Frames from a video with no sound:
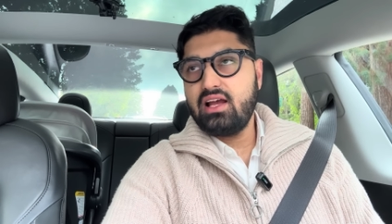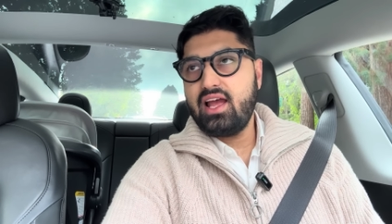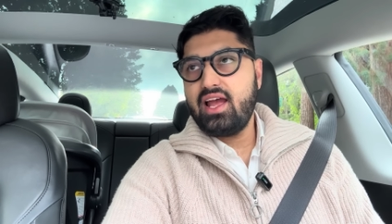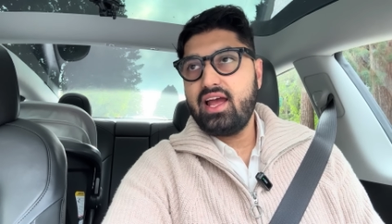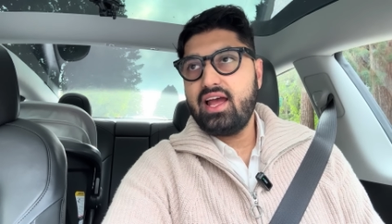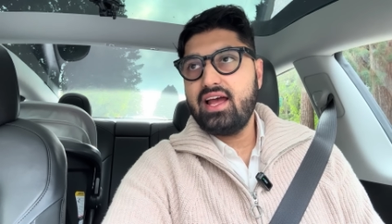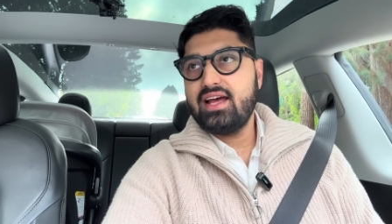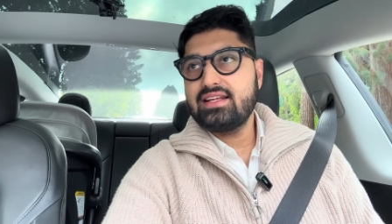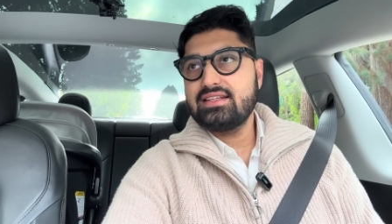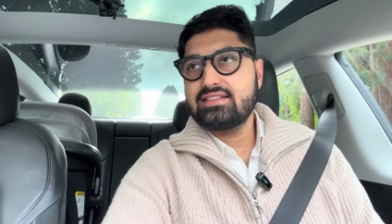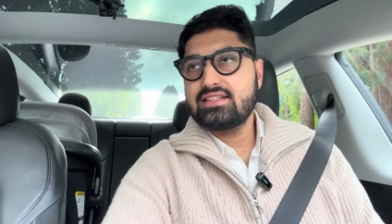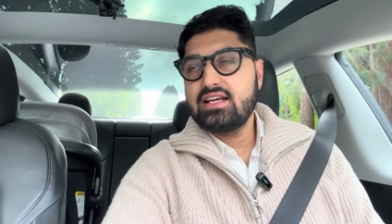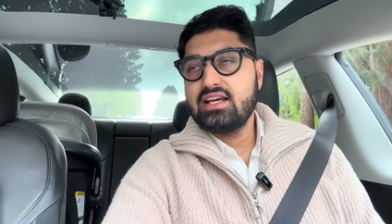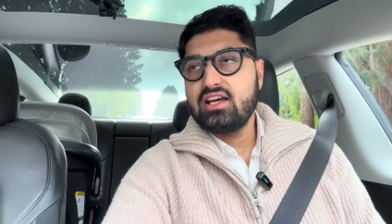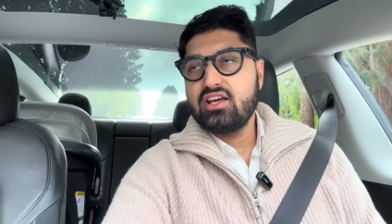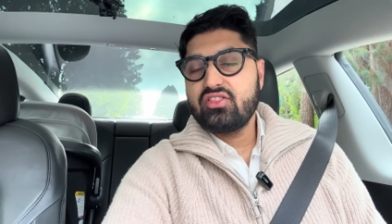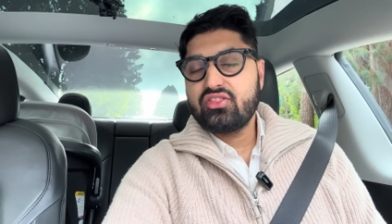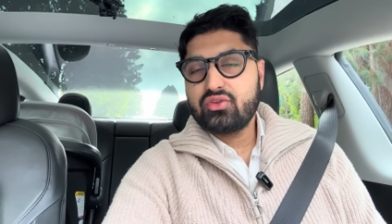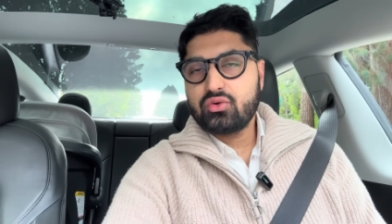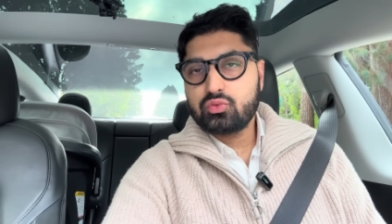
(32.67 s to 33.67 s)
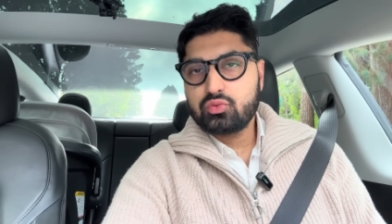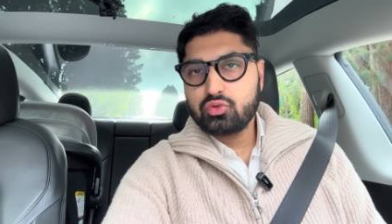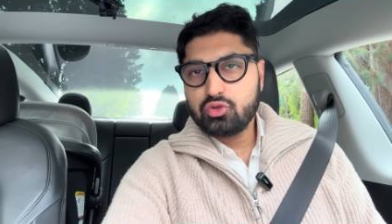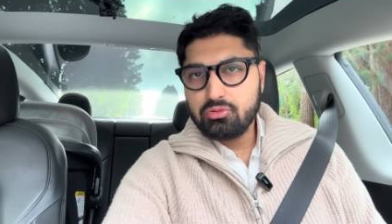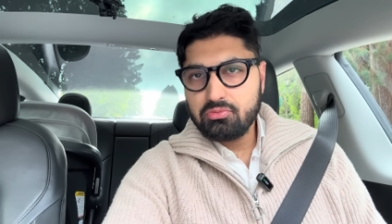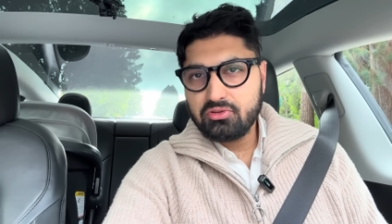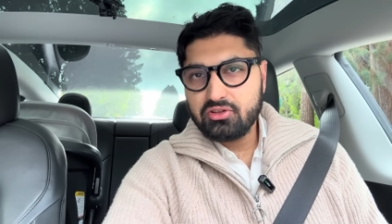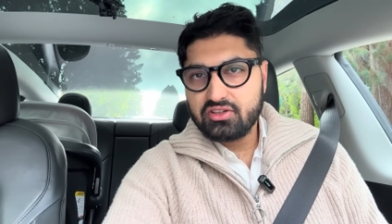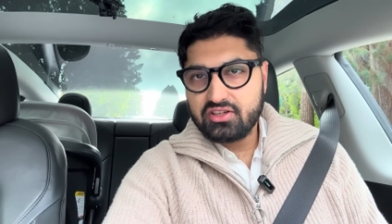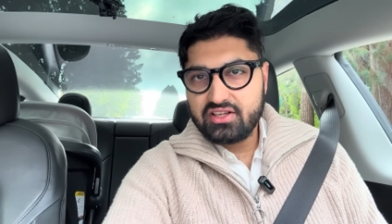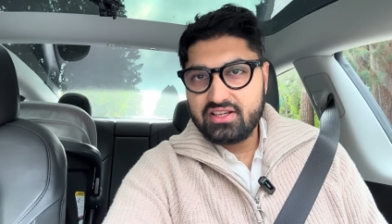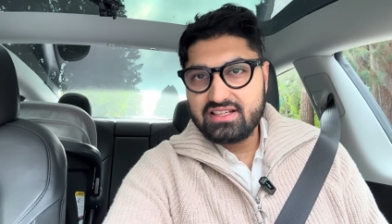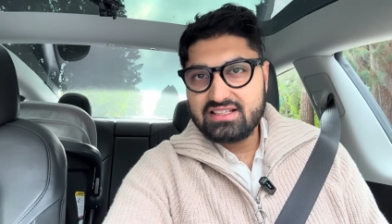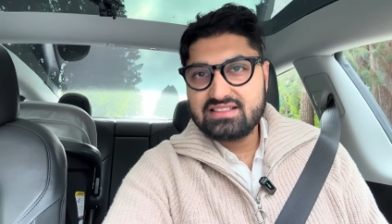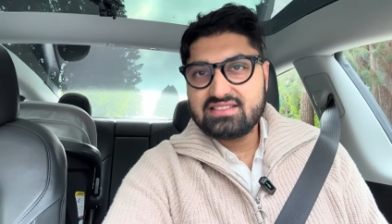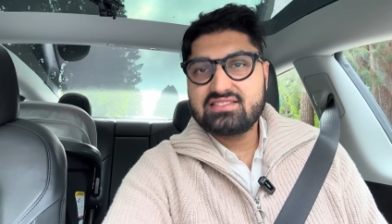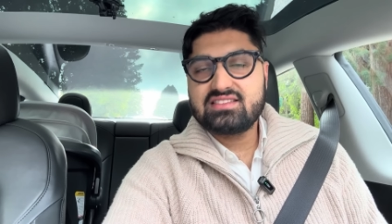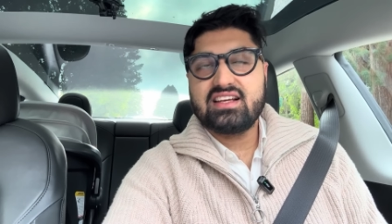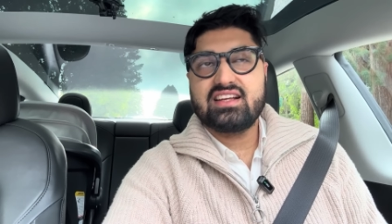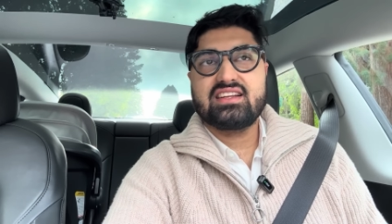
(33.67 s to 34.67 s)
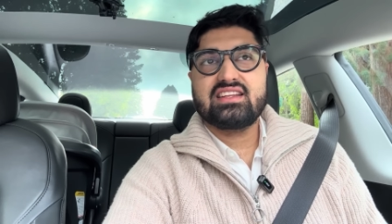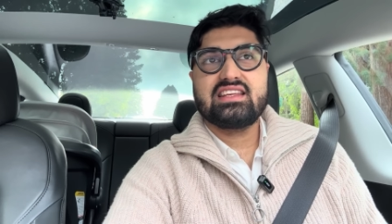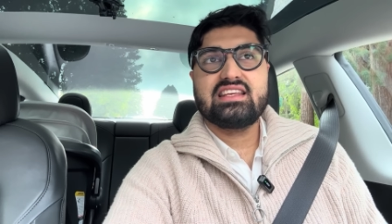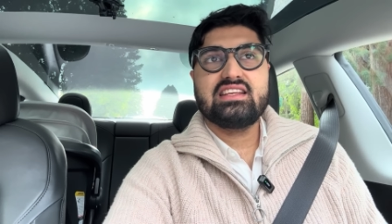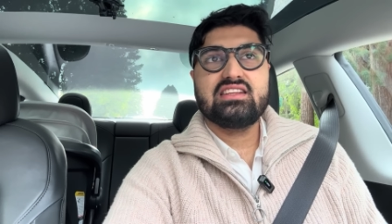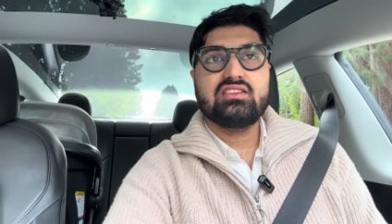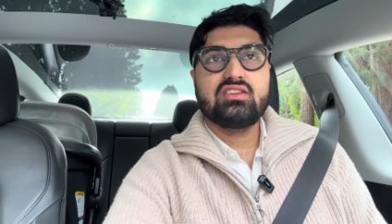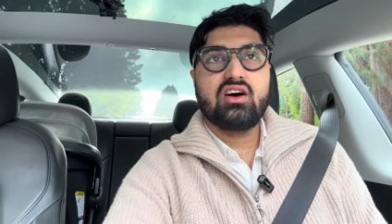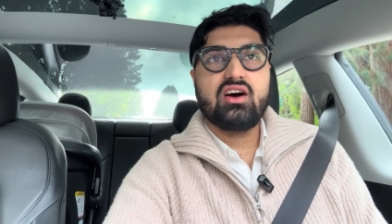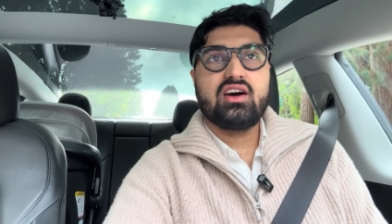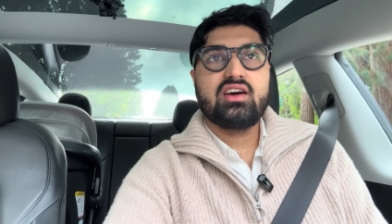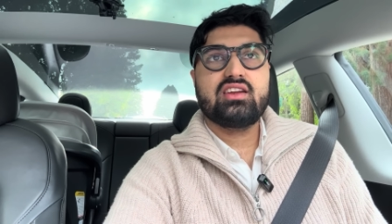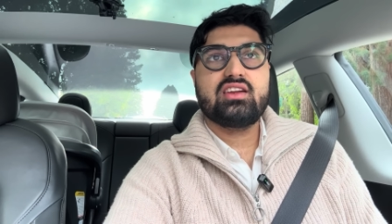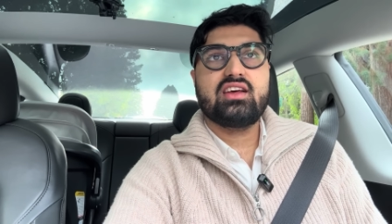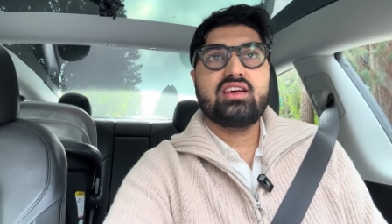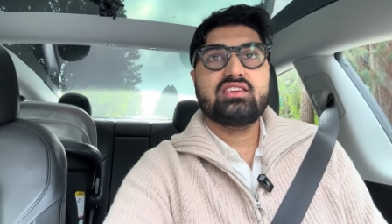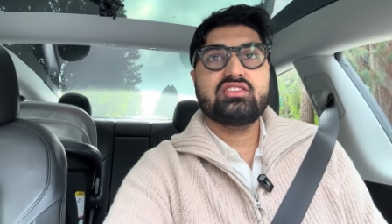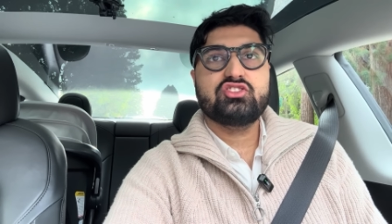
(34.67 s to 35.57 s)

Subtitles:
And the rumor is that Elon